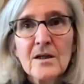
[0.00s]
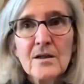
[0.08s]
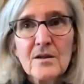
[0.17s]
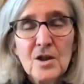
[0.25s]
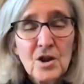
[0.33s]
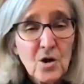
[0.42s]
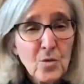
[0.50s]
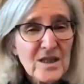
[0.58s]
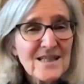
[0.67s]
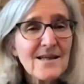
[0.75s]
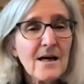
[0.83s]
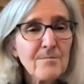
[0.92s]
with
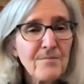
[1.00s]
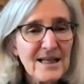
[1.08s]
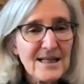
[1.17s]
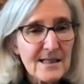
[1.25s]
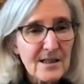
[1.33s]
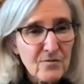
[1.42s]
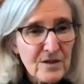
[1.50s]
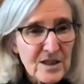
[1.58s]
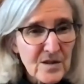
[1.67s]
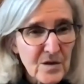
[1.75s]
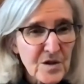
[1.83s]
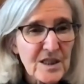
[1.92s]
some basic
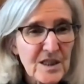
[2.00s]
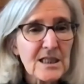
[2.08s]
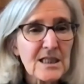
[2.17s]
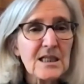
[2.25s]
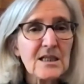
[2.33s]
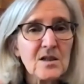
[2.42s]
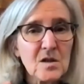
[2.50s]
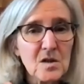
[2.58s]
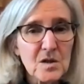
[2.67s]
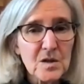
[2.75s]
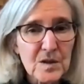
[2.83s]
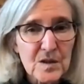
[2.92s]
resourcing
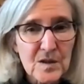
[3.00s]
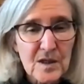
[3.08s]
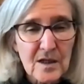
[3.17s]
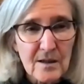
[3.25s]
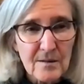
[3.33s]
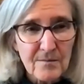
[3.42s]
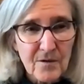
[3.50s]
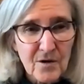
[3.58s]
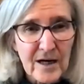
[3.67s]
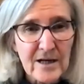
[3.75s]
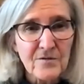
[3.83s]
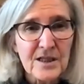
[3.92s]
skills,
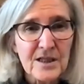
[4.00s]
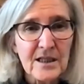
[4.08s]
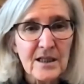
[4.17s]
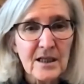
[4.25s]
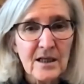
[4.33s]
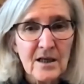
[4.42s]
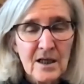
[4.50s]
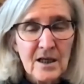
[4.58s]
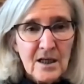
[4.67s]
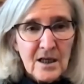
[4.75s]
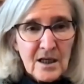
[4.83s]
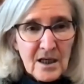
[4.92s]
grounding,
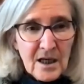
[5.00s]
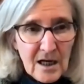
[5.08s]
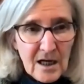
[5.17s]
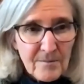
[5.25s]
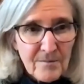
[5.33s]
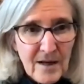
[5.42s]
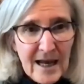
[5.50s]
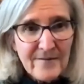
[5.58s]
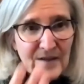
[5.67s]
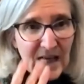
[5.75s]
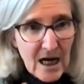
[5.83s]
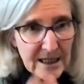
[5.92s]

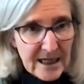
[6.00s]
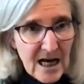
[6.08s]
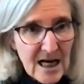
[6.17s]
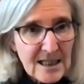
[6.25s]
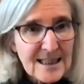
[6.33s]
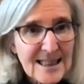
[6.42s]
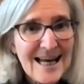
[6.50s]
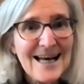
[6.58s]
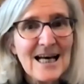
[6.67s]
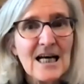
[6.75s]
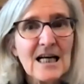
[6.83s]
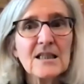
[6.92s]
having eye
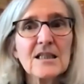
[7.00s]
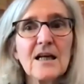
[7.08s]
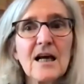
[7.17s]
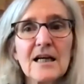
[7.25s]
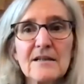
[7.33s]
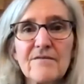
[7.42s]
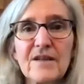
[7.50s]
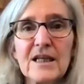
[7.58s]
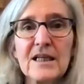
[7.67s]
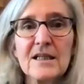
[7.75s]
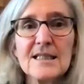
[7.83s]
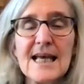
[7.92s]
contact, kind of
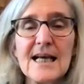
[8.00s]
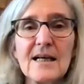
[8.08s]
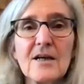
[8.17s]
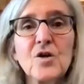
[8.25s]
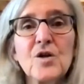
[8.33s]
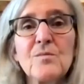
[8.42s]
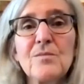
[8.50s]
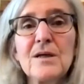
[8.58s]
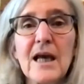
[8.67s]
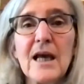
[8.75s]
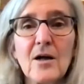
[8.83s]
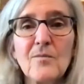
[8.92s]
things that could
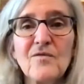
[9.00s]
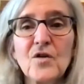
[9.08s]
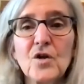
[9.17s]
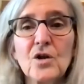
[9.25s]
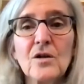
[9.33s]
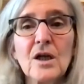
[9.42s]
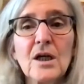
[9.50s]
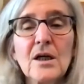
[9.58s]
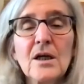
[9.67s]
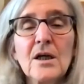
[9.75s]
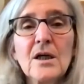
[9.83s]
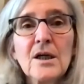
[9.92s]
be helpful
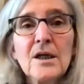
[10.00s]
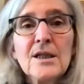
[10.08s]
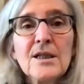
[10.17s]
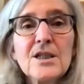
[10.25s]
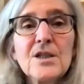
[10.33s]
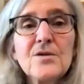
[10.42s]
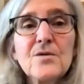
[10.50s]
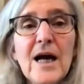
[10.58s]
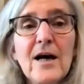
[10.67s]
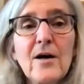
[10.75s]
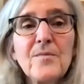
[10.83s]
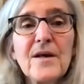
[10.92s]
to
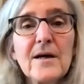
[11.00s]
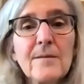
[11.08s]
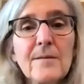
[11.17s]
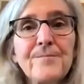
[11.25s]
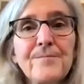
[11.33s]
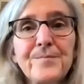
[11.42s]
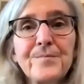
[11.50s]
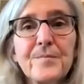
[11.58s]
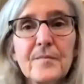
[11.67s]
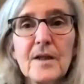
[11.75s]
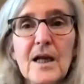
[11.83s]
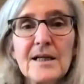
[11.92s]
help them
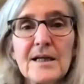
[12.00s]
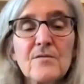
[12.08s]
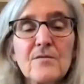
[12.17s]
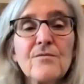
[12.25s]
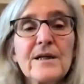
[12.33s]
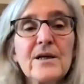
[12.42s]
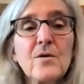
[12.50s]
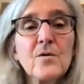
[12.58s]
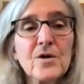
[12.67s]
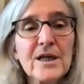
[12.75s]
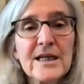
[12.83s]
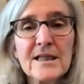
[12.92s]
kind of
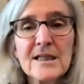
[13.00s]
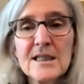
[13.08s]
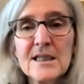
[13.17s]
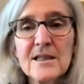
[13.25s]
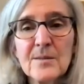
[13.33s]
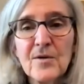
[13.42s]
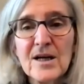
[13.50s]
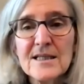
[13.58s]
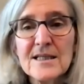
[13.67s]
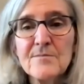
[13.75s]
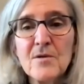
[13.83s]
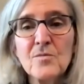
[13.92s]
reorient to the
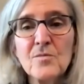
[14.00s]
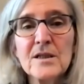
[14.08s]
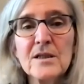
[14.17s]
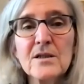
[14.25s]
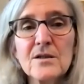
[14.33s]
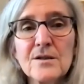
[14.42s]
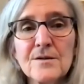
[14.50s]
present moment.